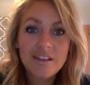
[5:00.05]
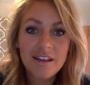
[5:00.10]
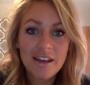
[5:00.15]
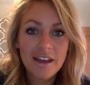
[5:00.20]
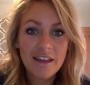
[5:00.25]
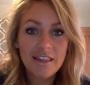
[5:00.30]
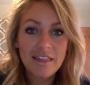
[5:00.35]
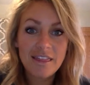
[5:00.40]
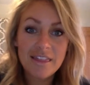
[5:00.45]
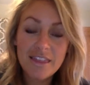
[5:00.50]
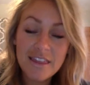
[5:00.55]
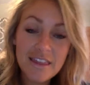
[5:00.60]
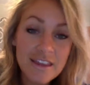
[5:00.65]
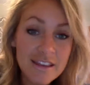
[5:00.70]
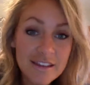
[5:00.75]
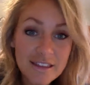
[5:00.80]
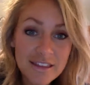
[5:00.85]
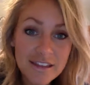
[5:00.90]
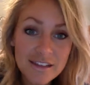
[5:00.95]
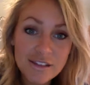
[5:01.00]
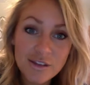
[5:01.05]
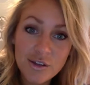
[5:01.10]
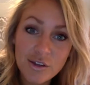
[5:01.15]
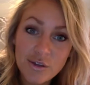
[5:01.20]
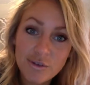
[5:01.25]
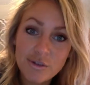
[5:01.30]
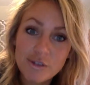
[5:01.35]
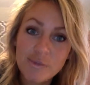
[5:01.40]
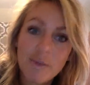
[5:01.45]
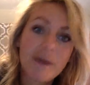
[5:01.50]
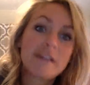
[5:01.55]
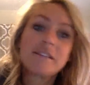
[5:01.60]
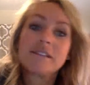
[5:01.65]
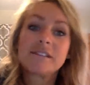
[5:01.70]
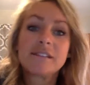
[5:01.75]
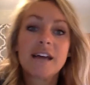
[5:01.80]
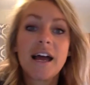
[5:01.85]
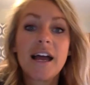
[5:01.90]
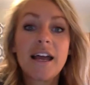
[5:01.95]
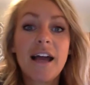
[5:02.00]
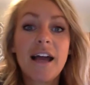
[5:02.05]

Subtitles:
And these are the responses I